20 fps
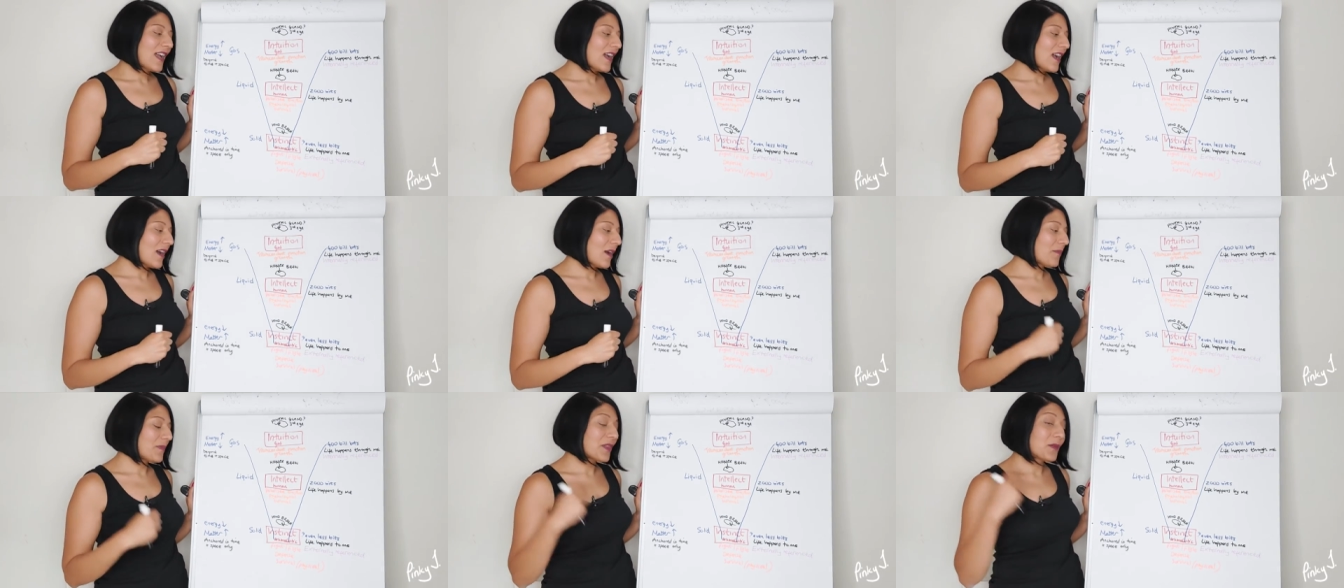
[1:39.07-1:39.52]

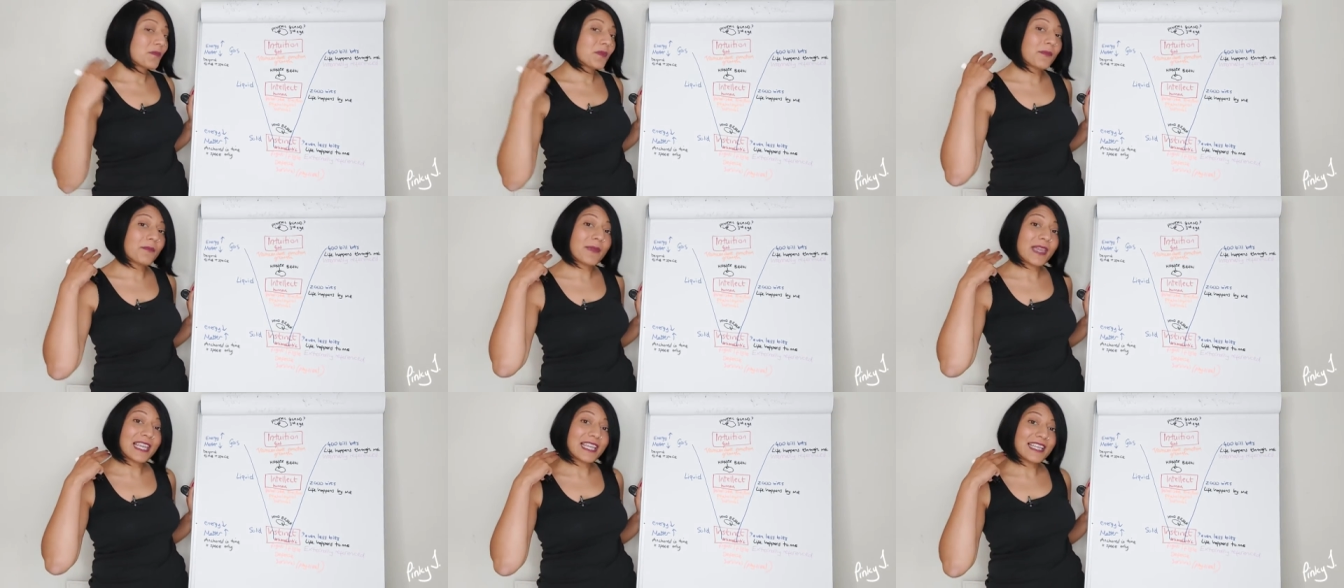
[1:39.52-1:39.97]
um, the
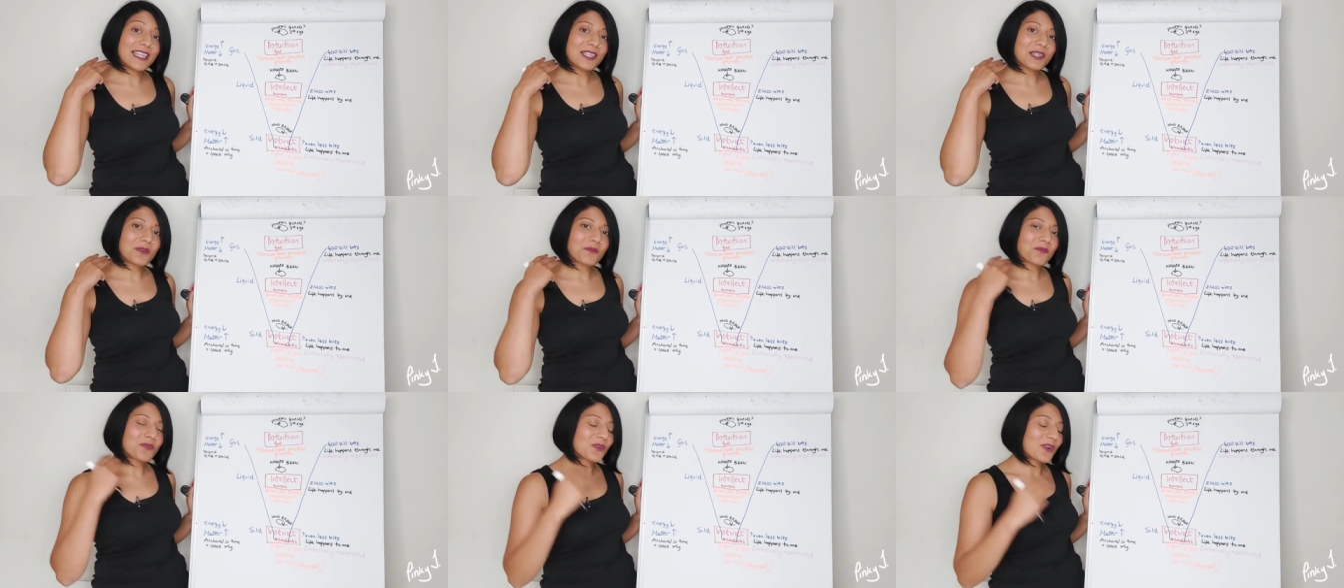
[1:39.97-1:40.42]

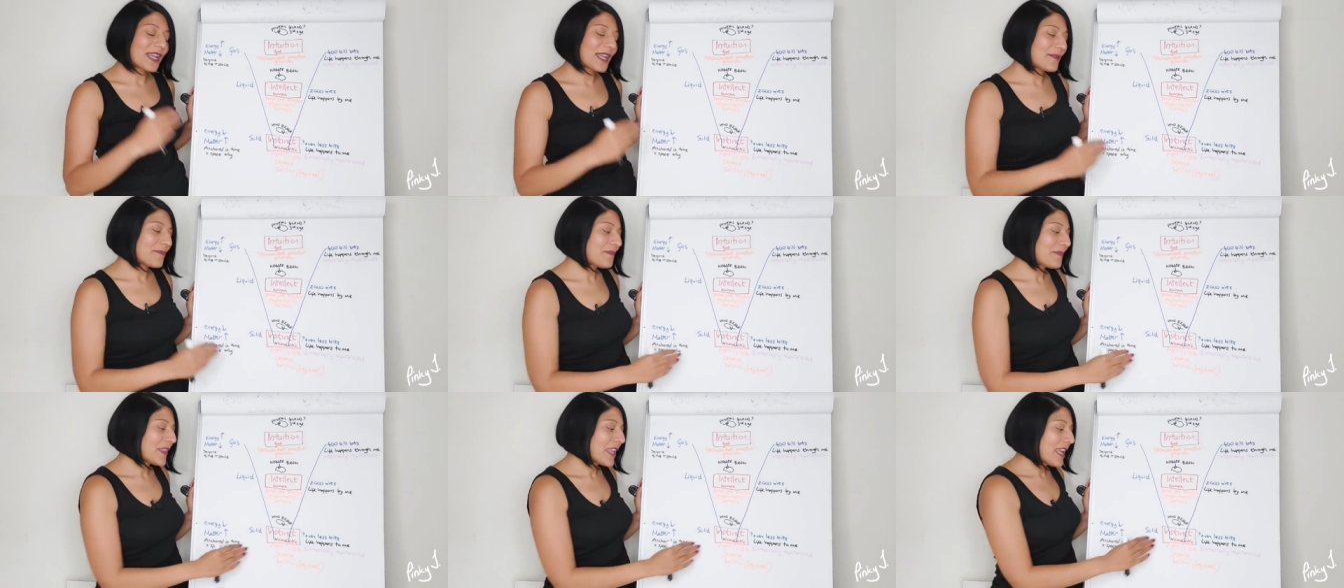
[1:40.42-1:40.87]
mammalian
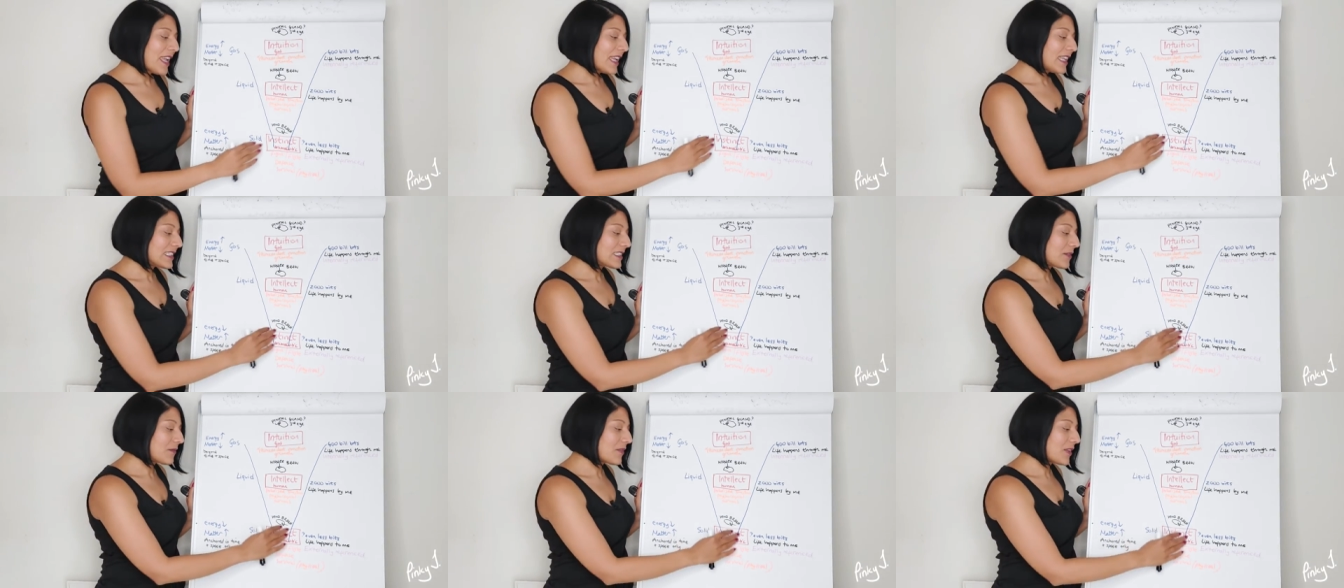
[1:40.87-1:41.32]
brain.
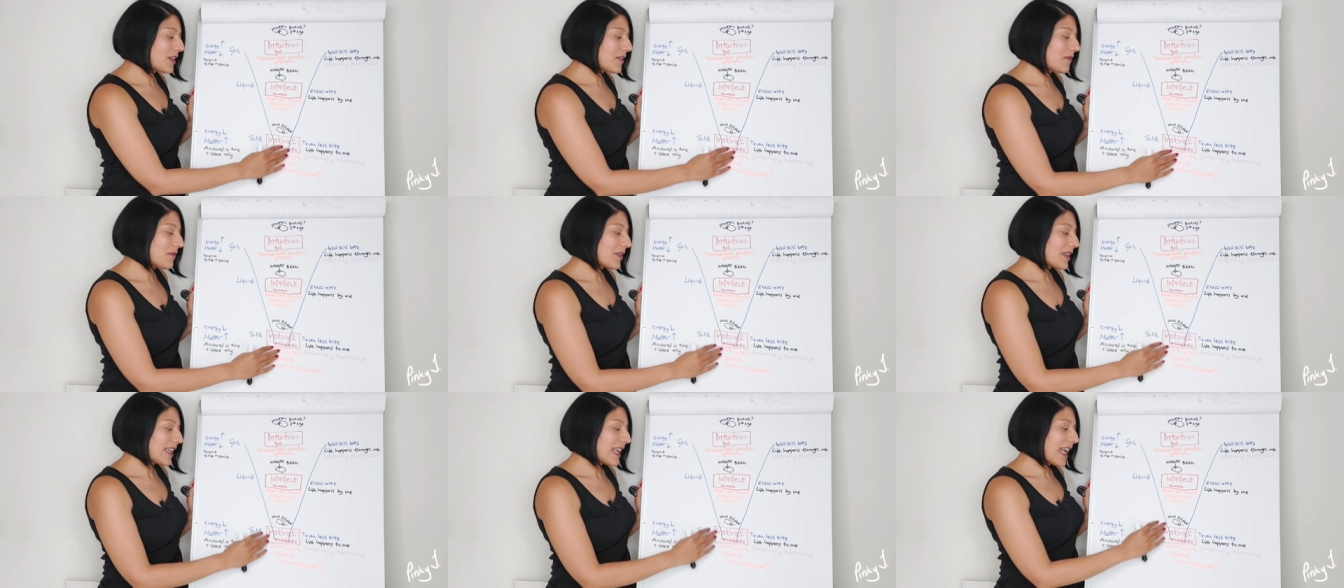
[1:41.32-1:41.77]
It's a very,
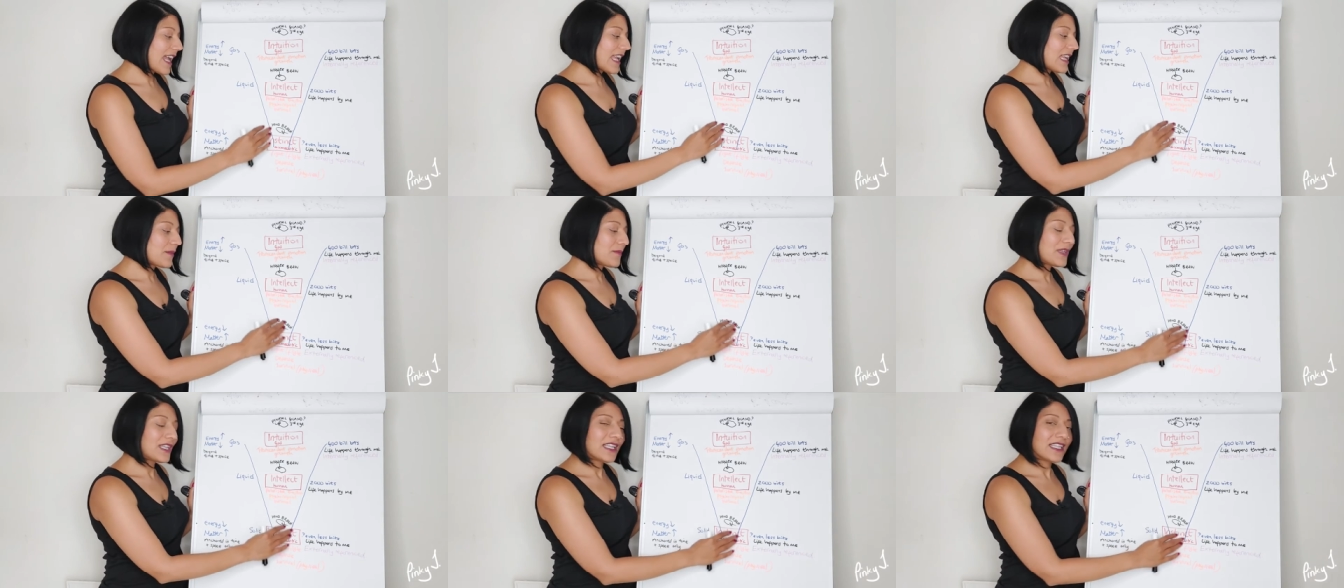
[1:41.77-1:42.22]
very
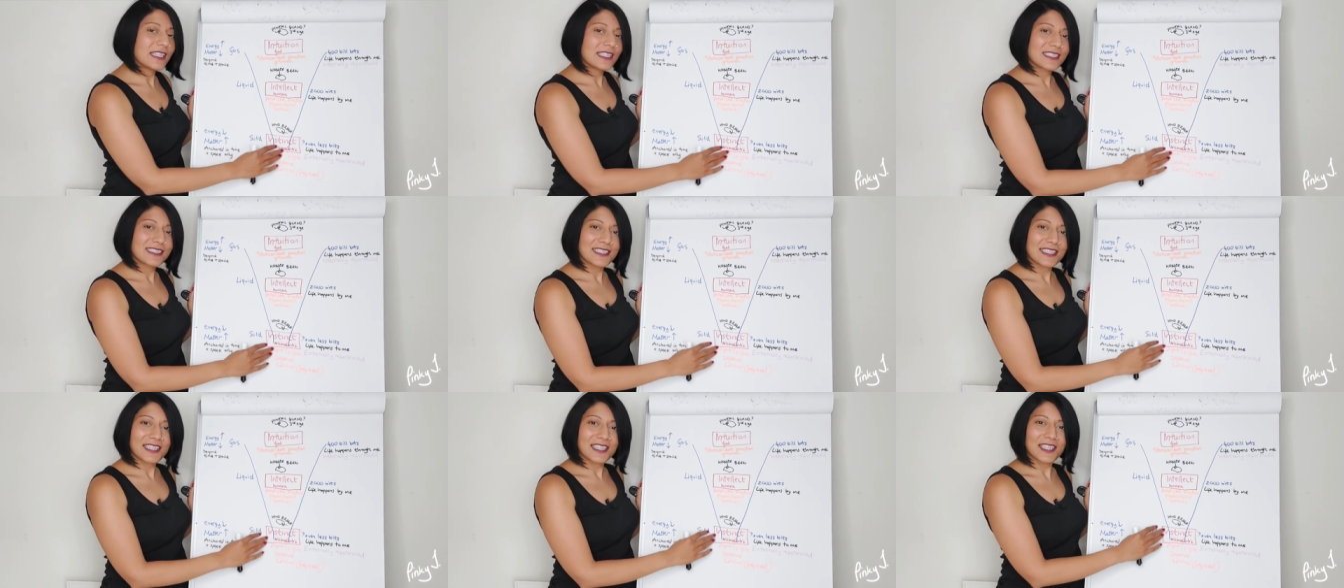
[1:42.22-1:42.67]

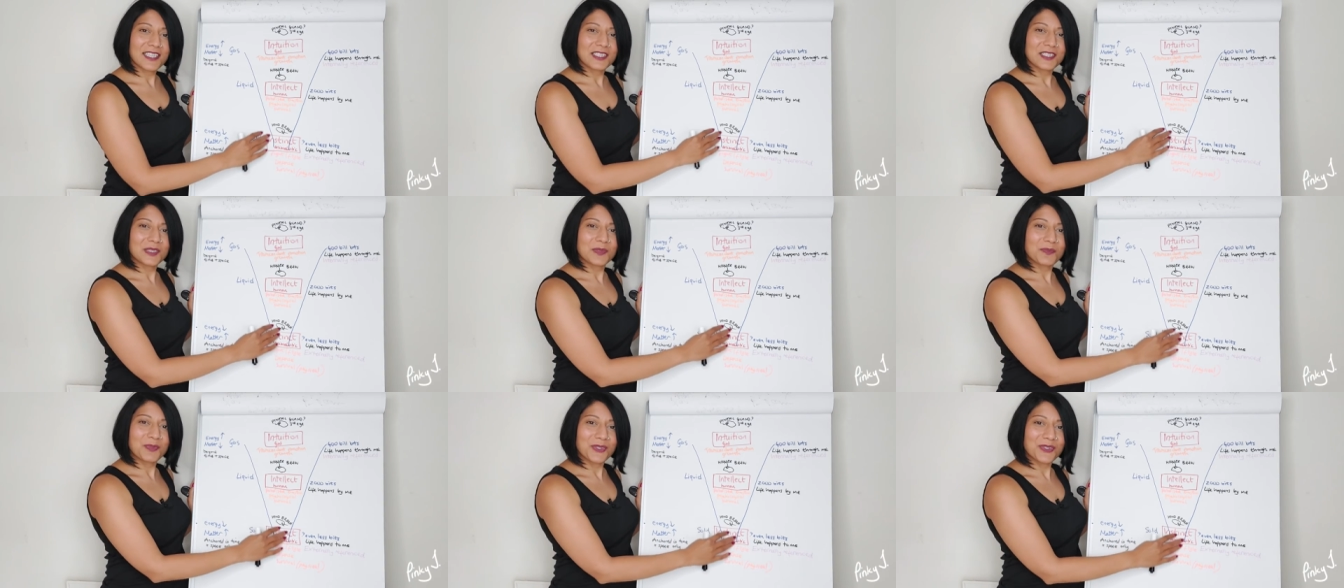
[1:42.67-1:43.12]
animalistic
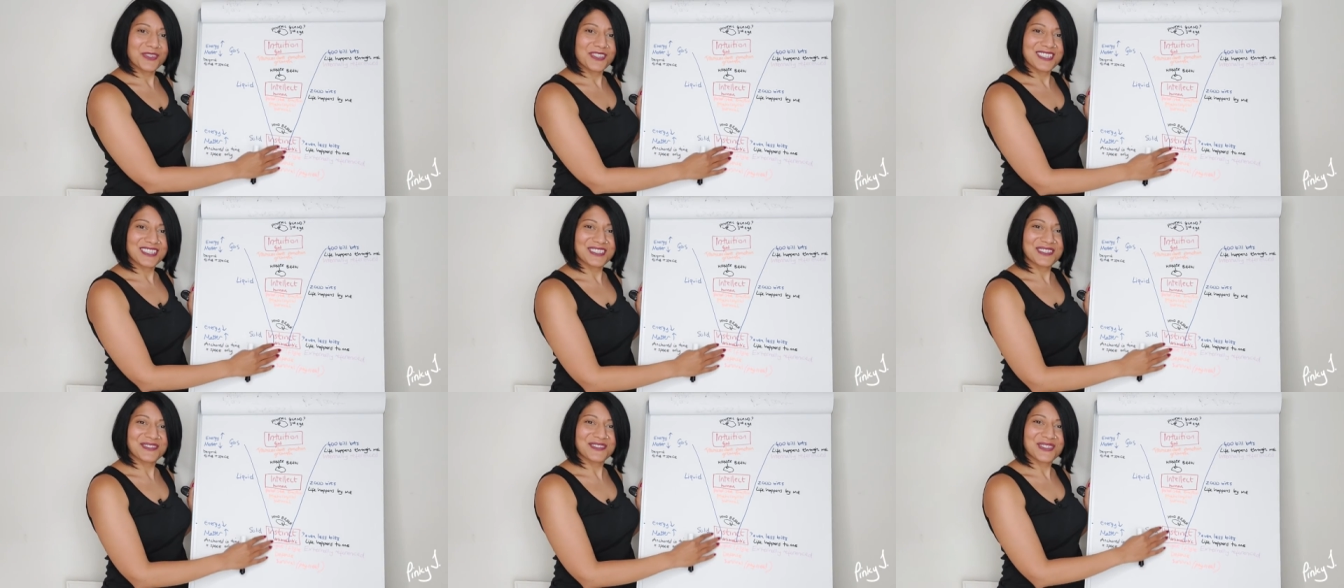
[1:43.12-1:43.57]

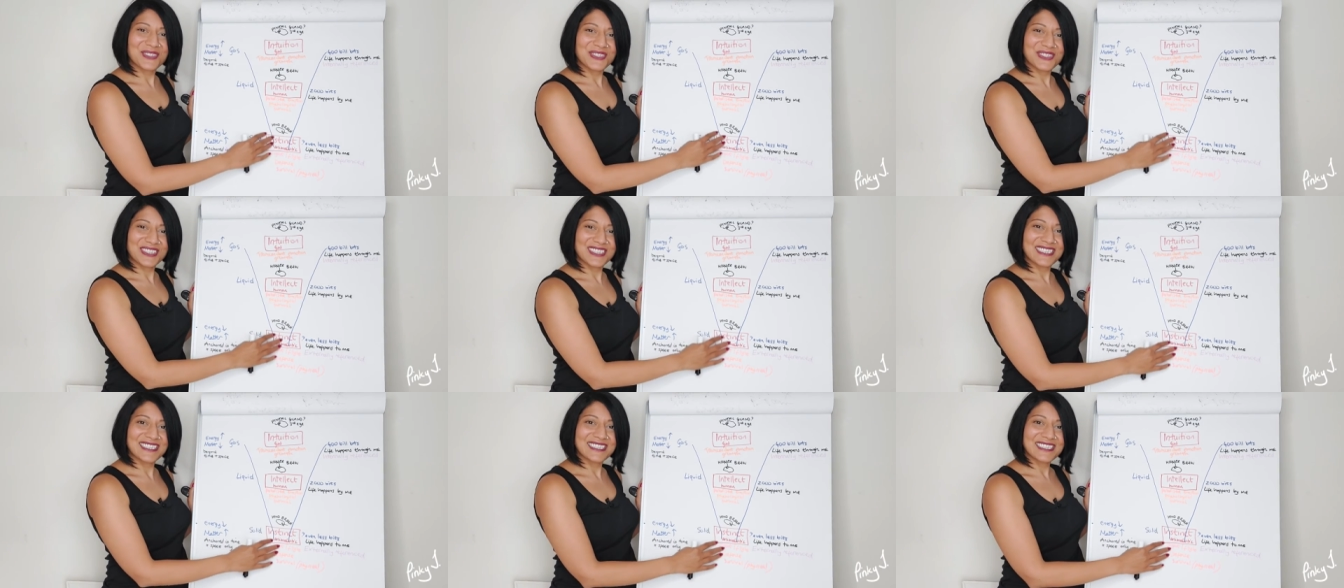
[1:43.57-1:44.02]
experience of
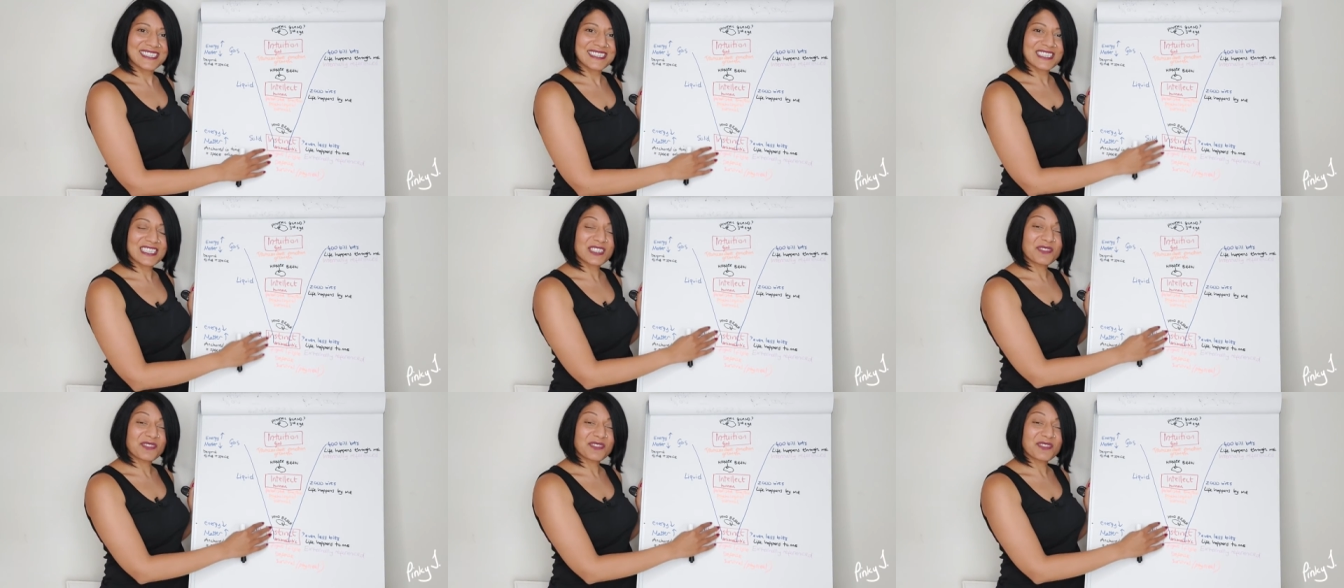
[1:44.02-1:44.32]
consciousness.